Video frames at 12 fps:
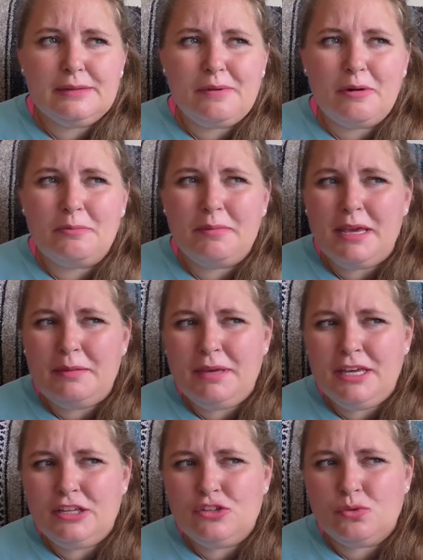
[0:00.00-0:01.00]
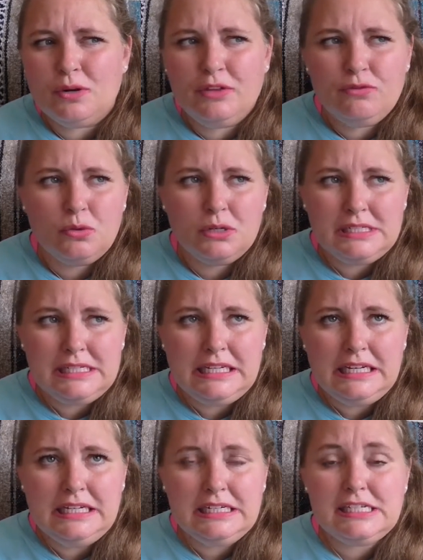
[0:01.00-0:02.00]
Or maybe
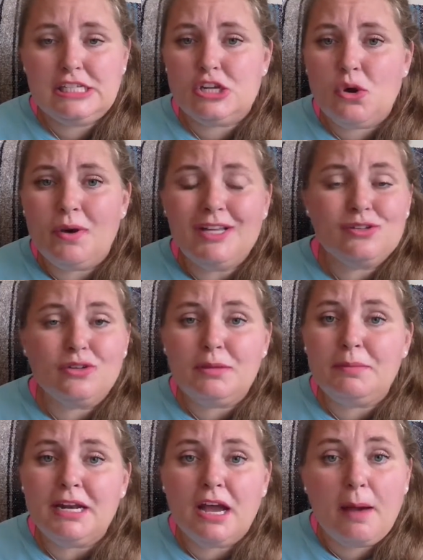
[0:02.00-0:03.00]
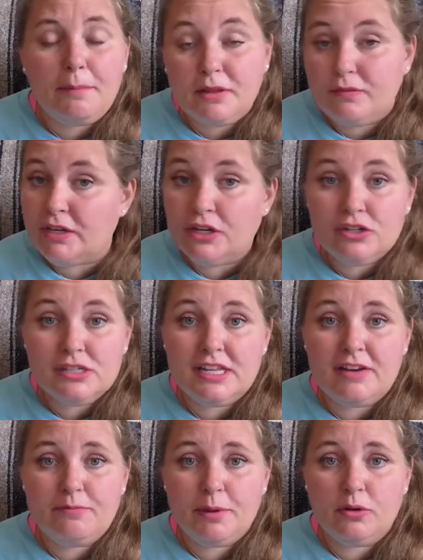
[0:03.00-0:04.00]
2014. So it's only been a couple of years
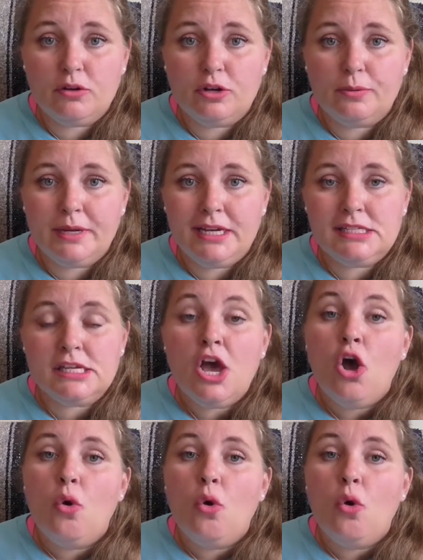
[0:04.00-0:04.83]
that I've been on Goodreads.